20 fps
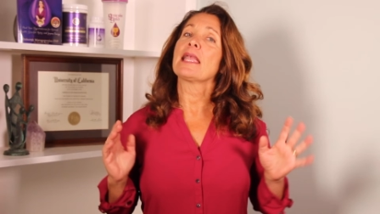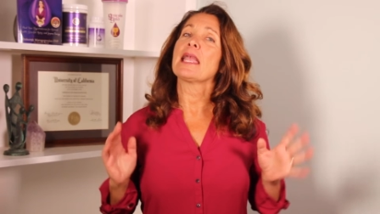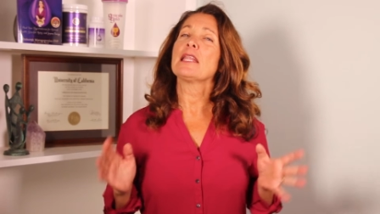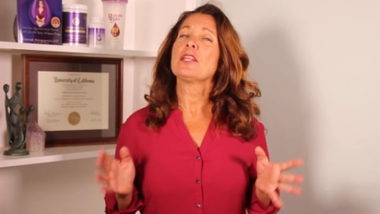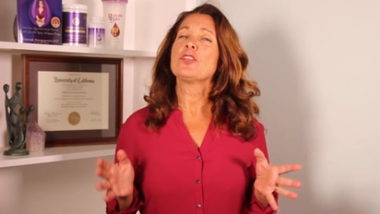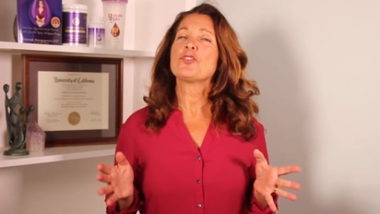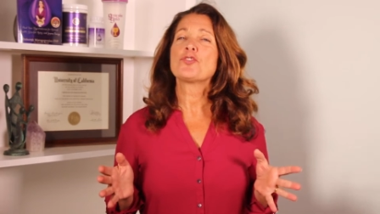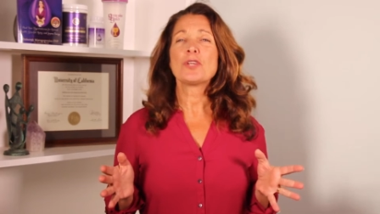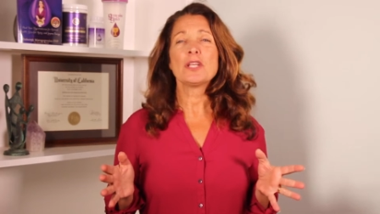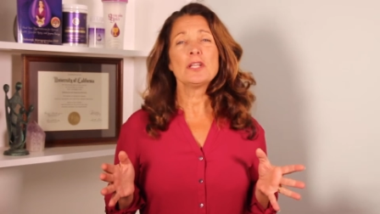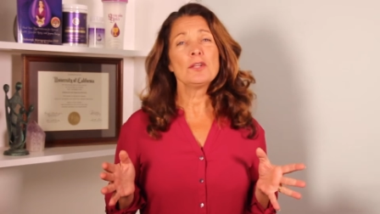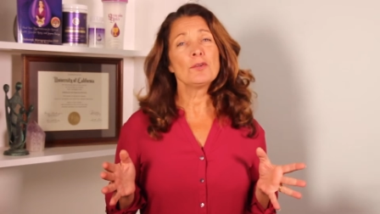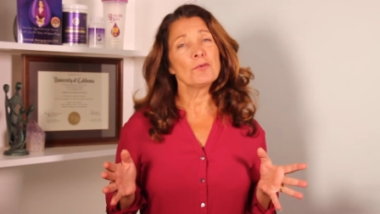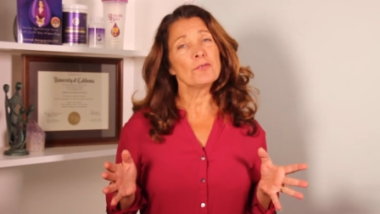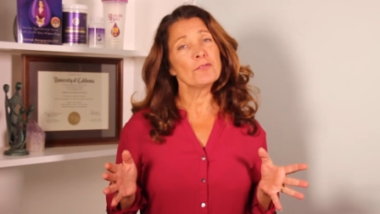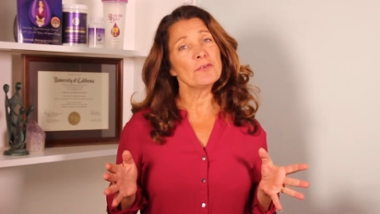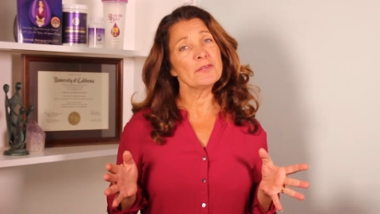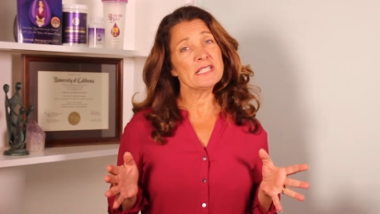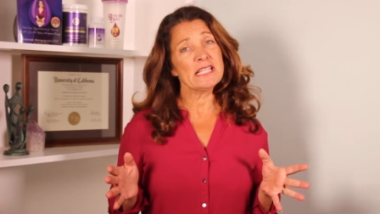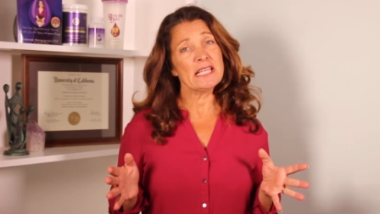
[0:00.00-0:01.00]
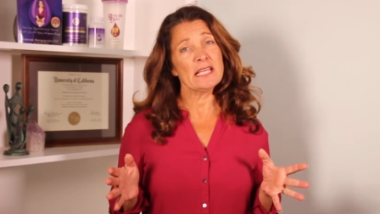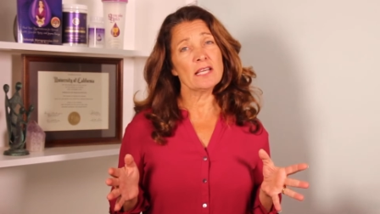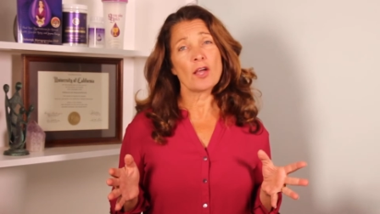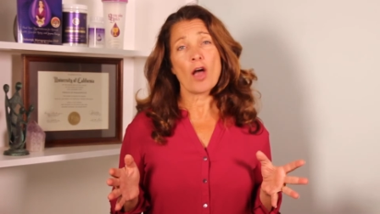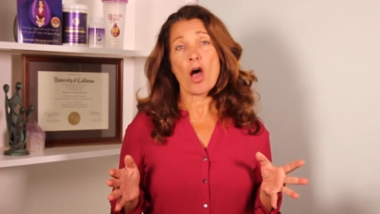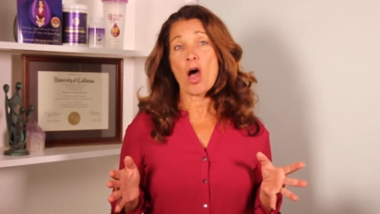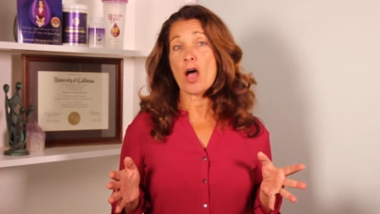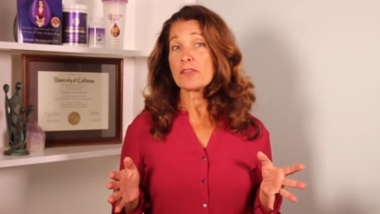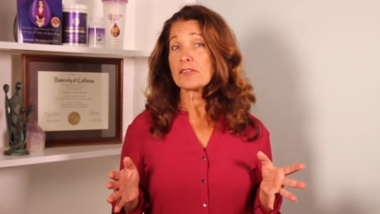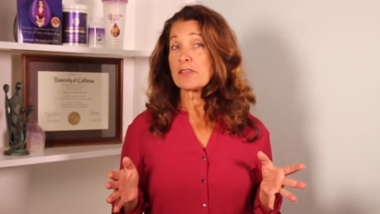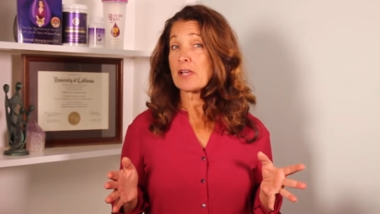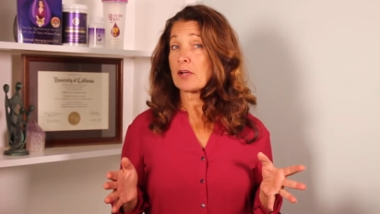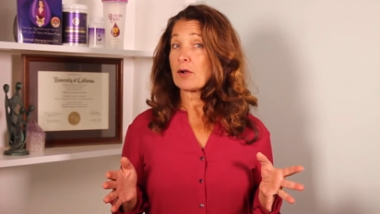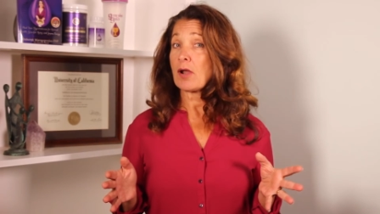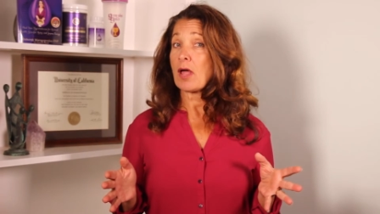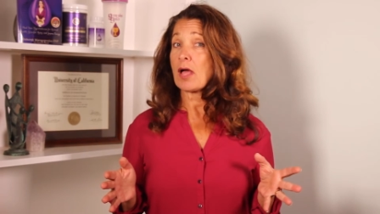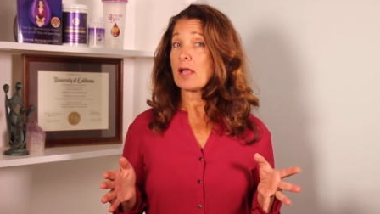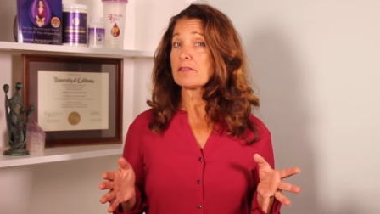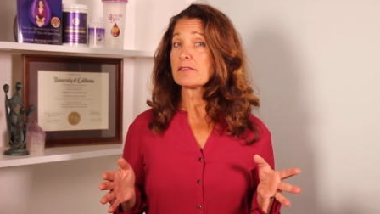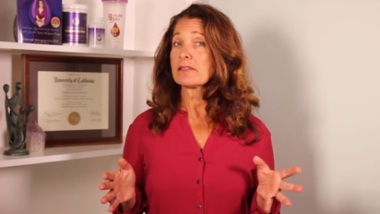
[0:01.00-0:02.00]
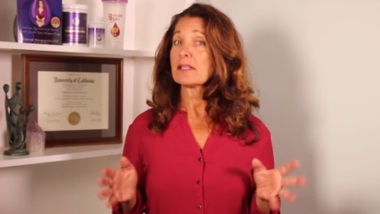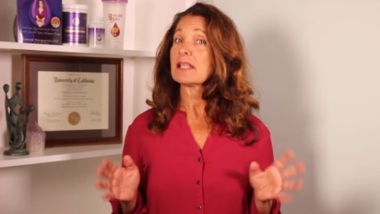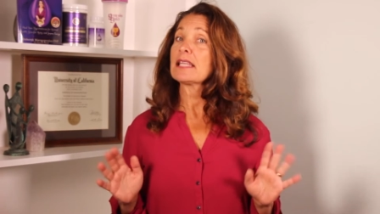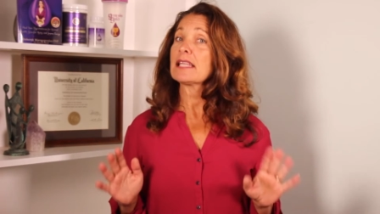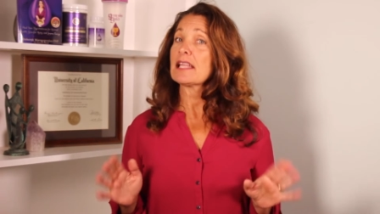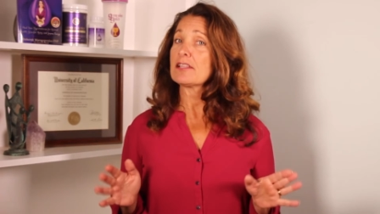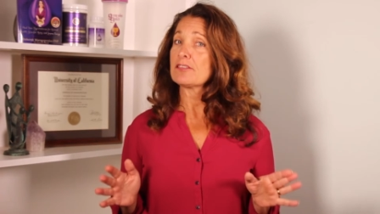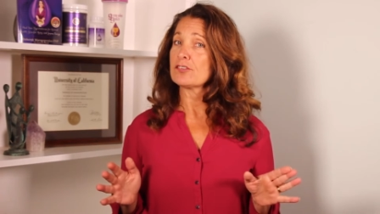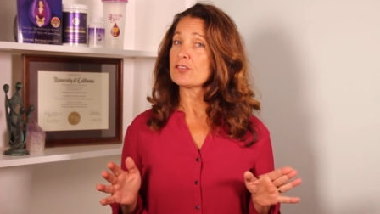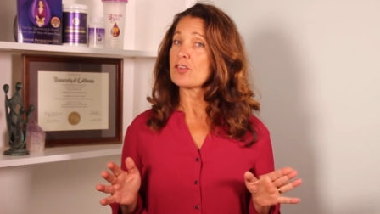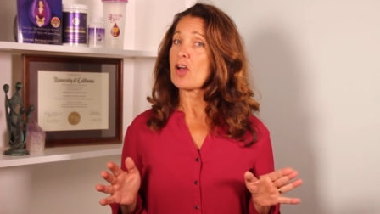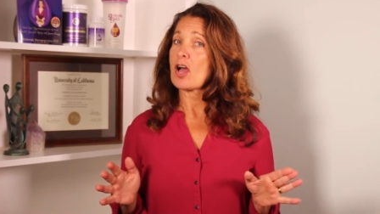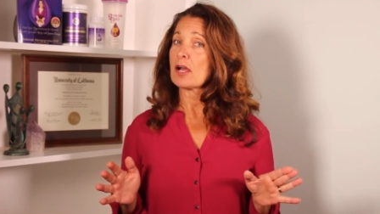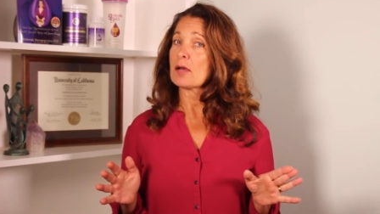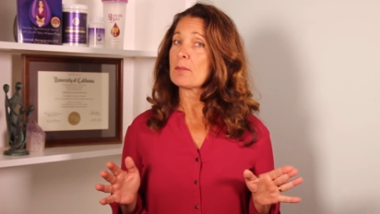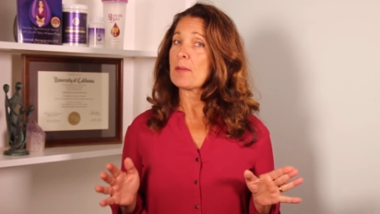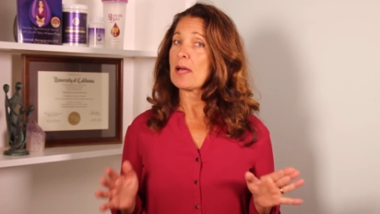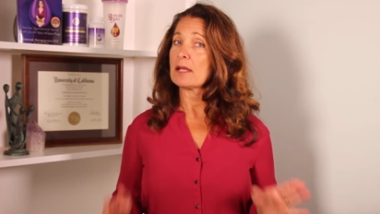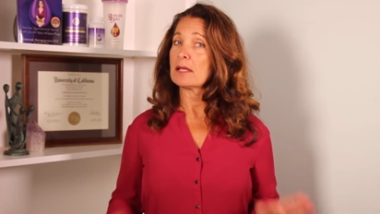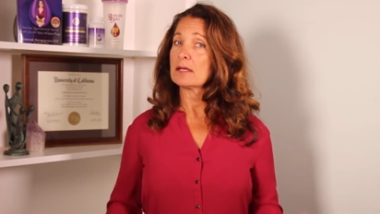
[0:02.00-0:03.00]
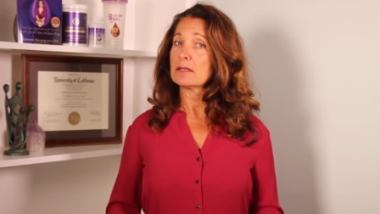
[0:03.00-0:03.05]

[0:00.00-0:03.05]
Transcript: Can adrenal fatigue cause hair loss? Let's talk about